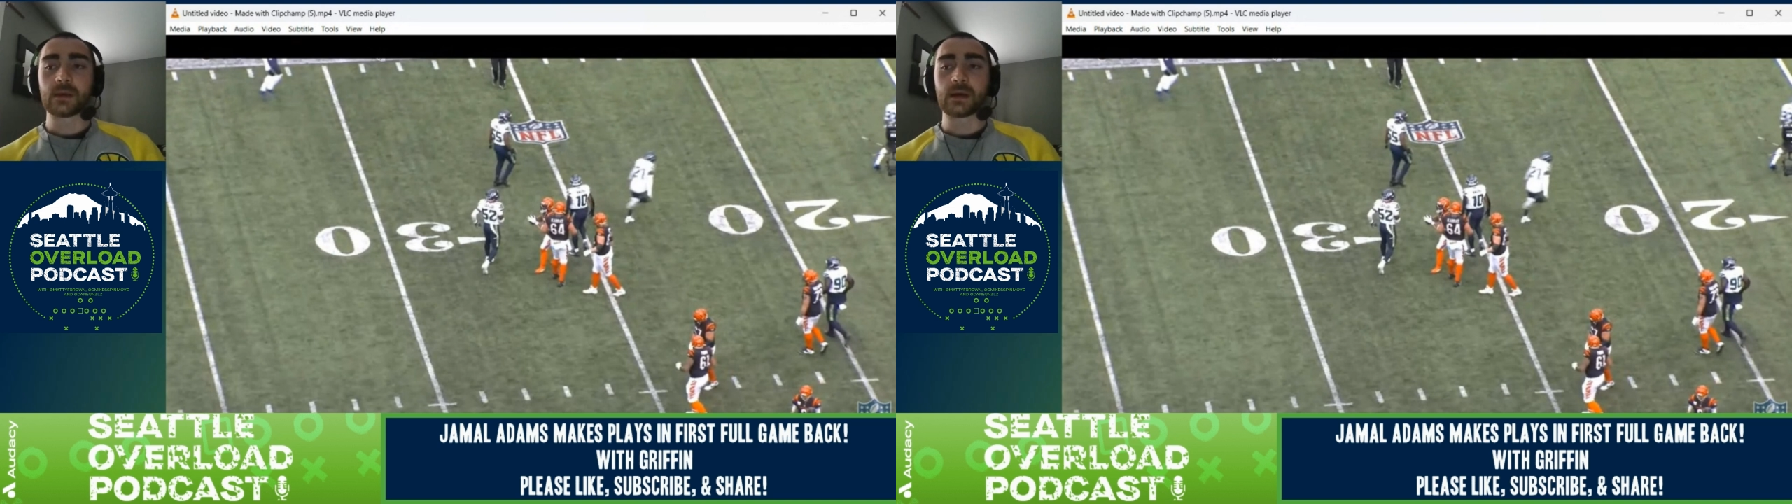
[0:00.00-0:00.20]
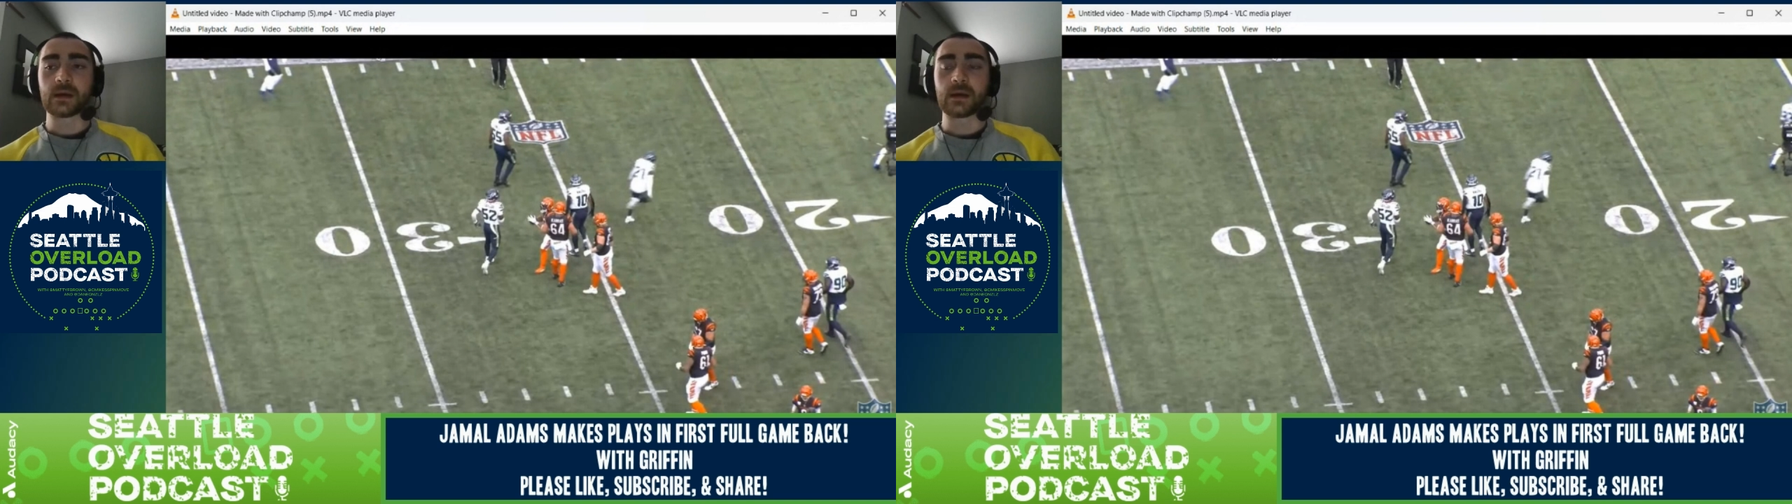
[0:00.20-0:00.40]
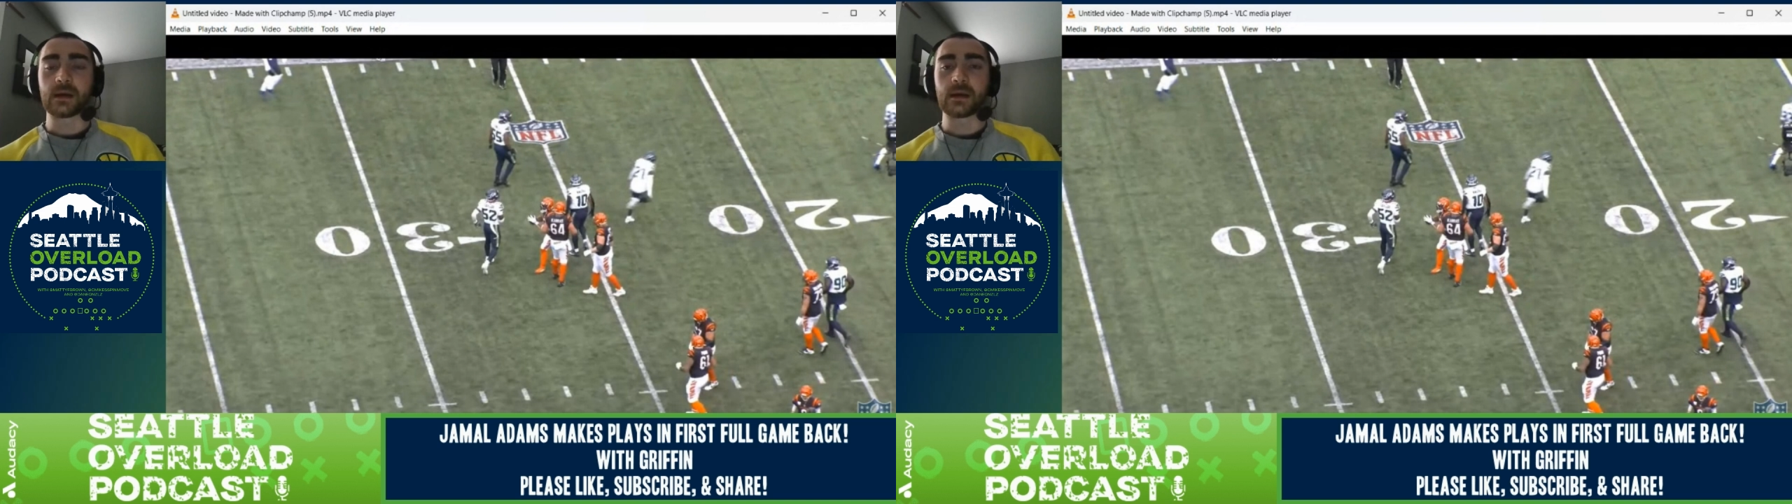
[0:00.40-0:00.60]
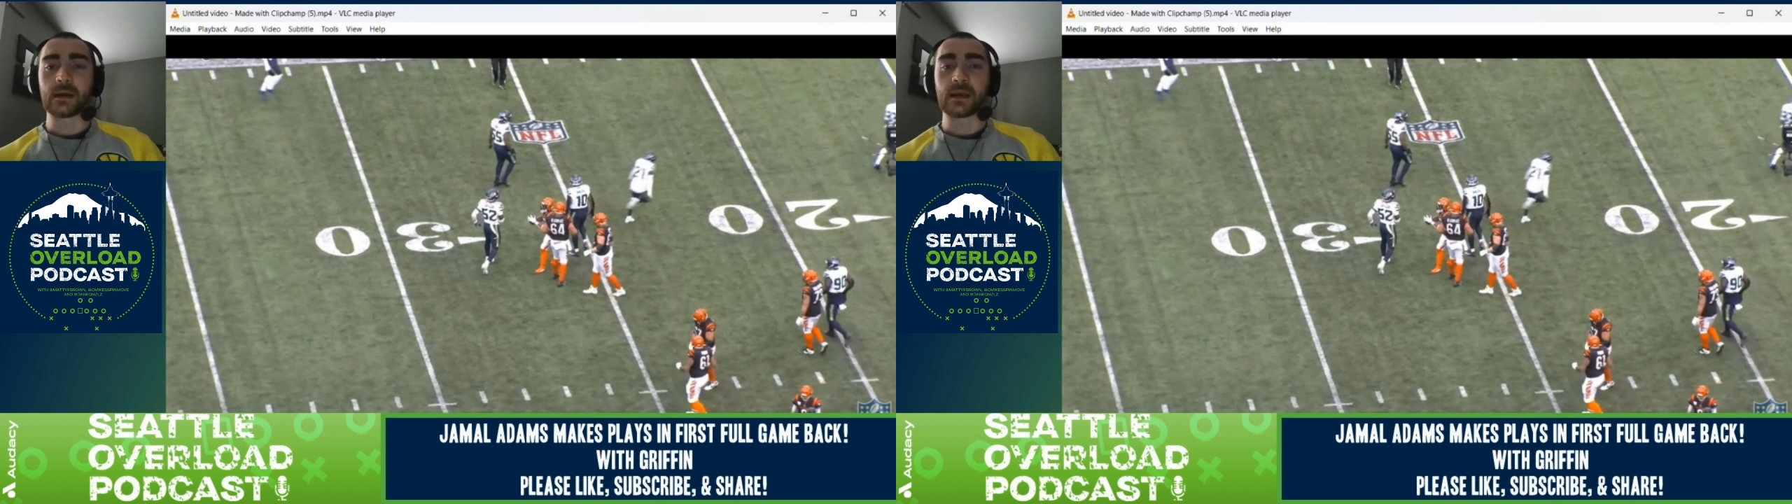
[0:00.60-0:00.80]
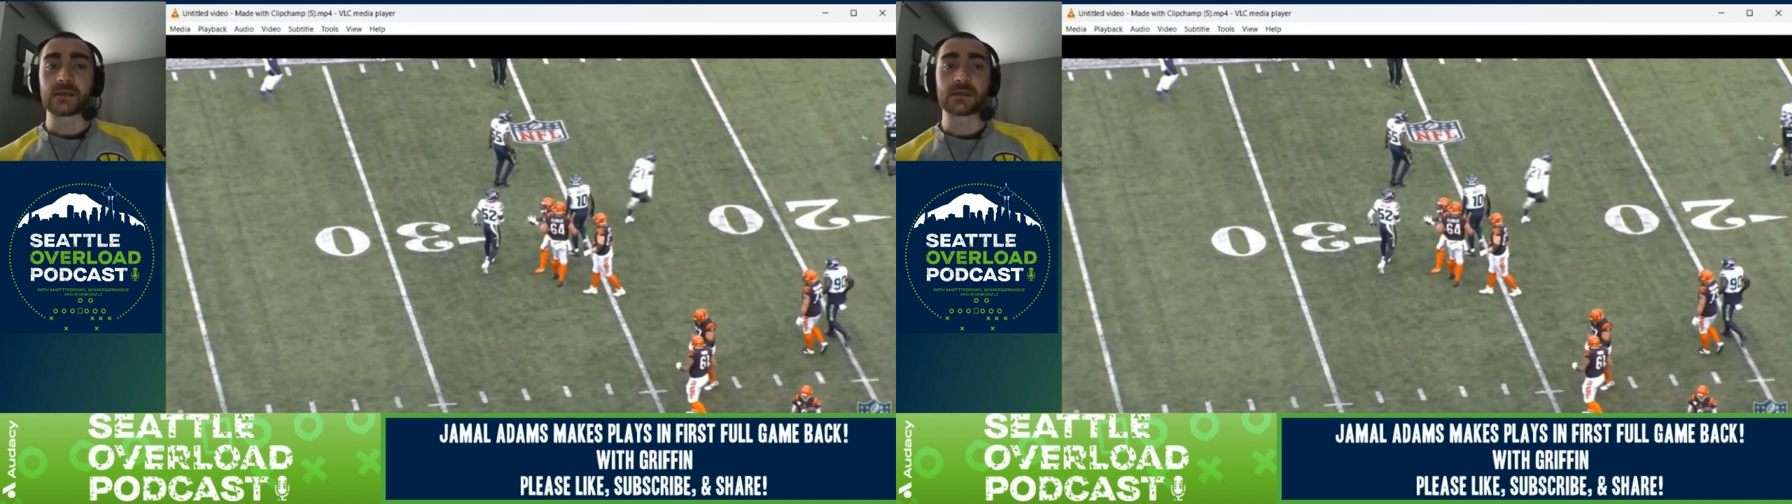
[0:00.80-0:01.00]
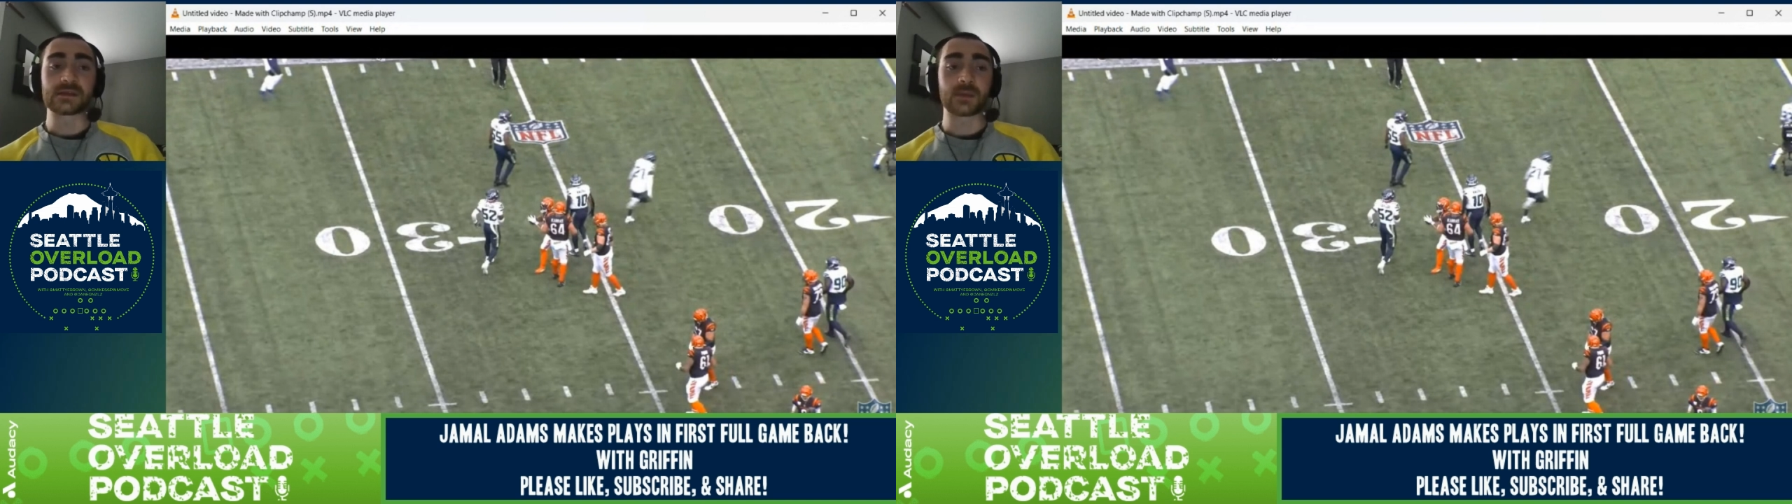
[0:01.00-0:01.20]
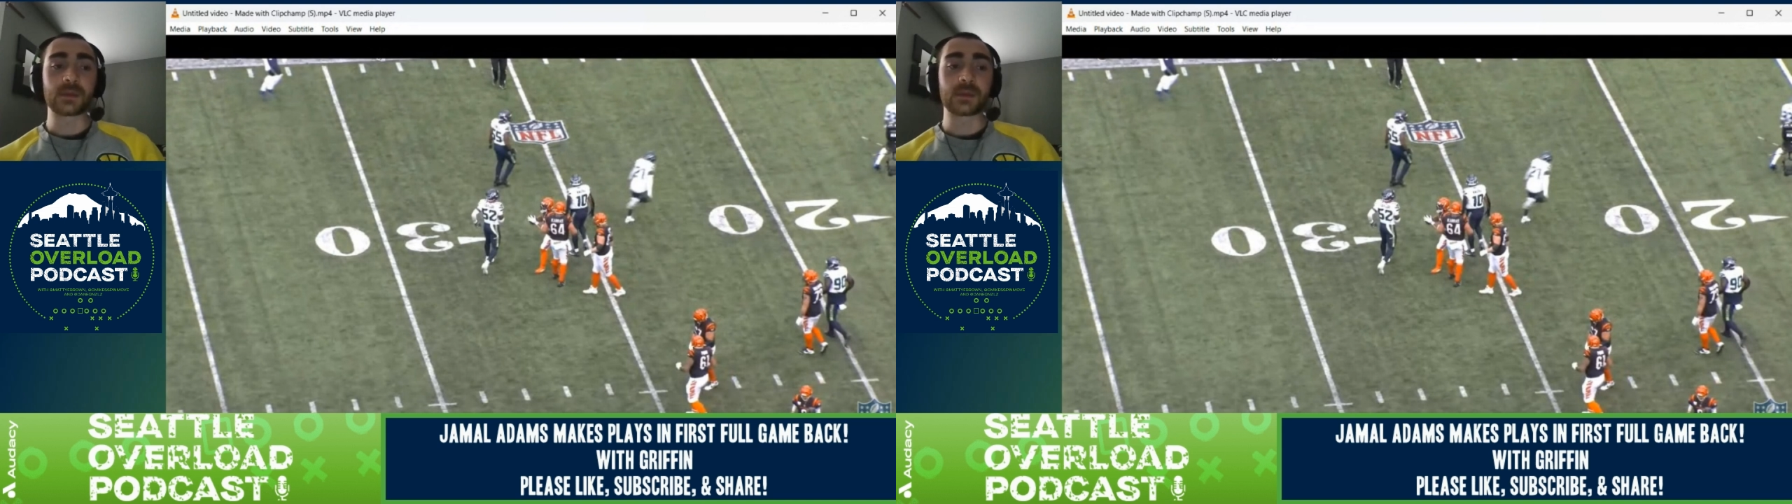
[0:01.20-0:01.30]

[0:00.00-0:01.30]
And some